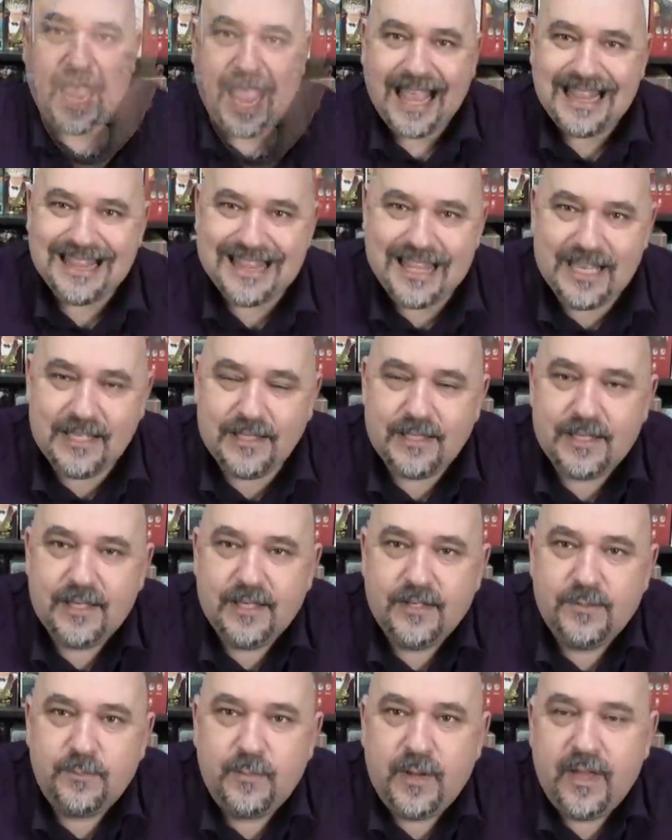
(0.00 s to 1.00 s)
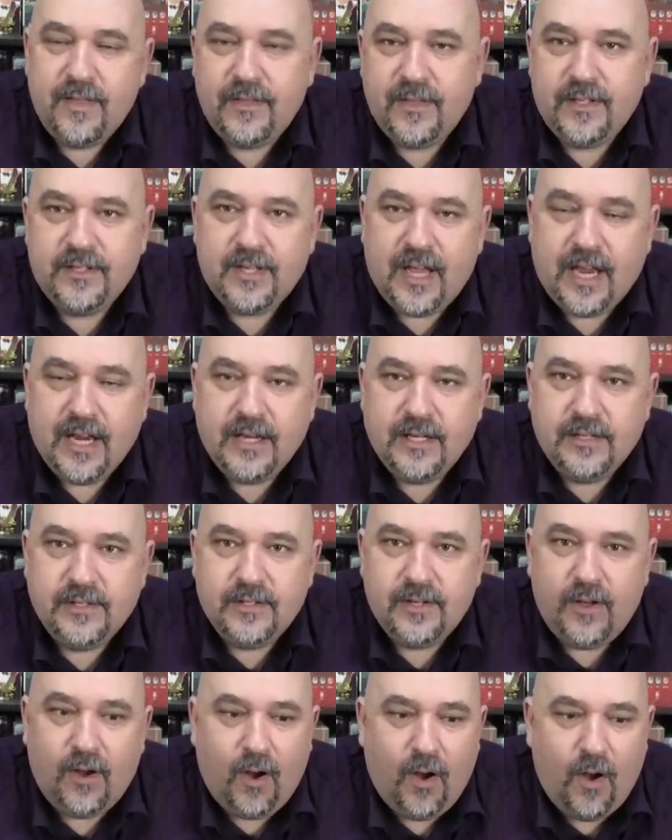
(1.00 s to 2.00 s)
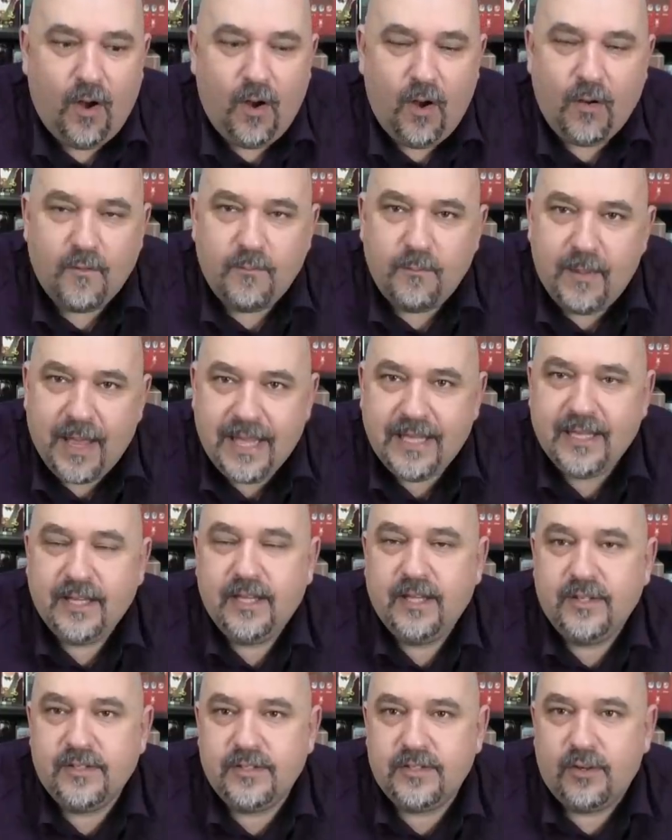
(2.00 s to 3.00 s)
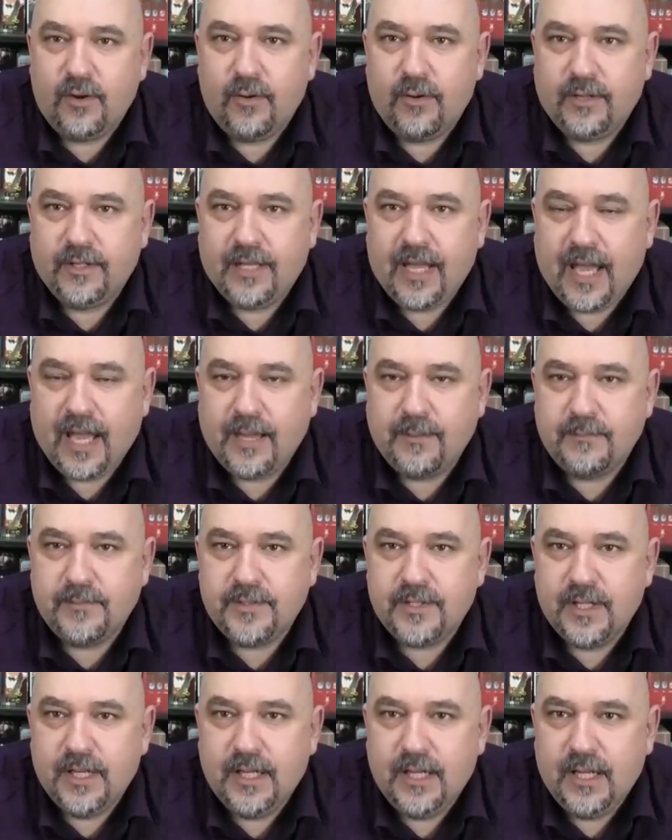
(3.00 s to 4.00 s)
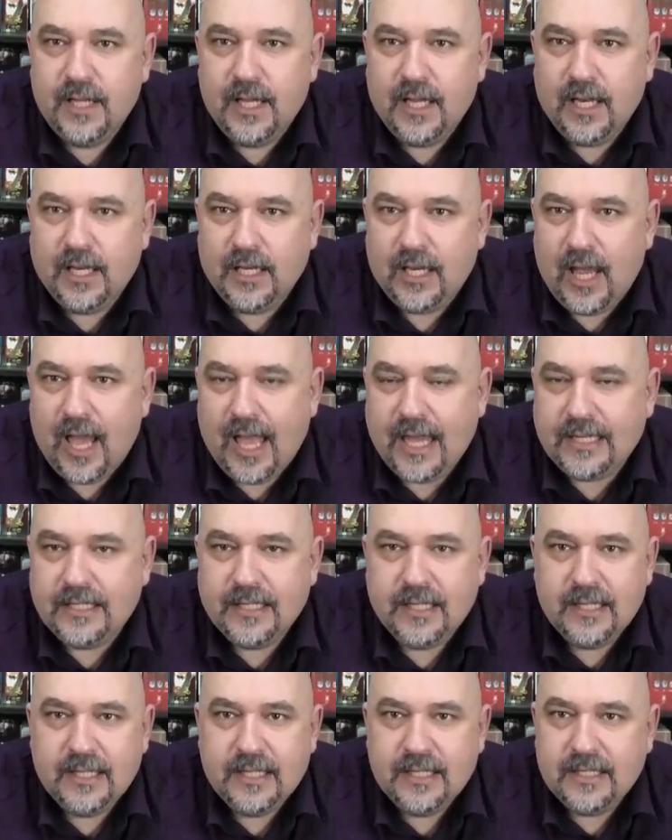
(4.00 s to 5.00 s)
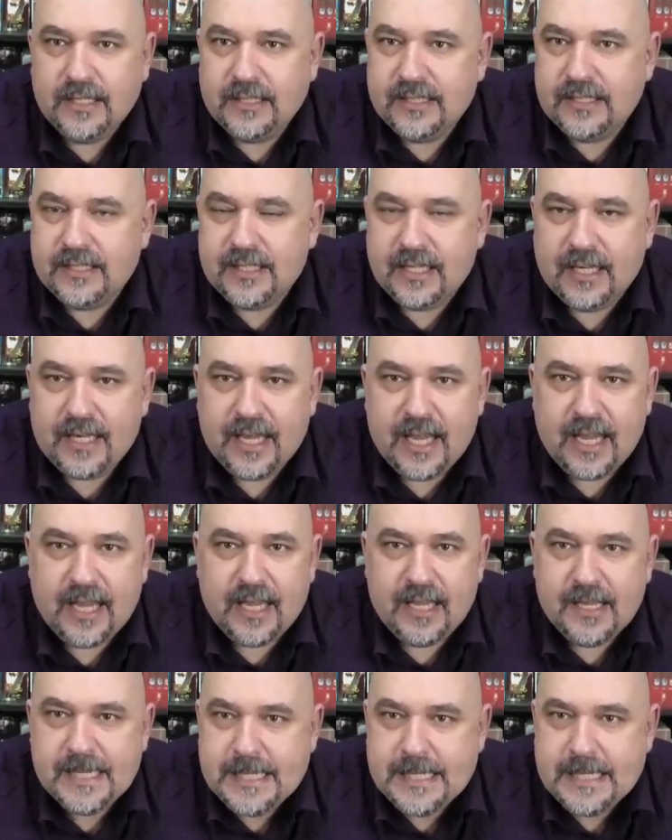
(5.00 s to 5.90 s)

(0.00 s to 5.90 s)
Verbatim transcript: And this is where the danger of making historic games light, silly,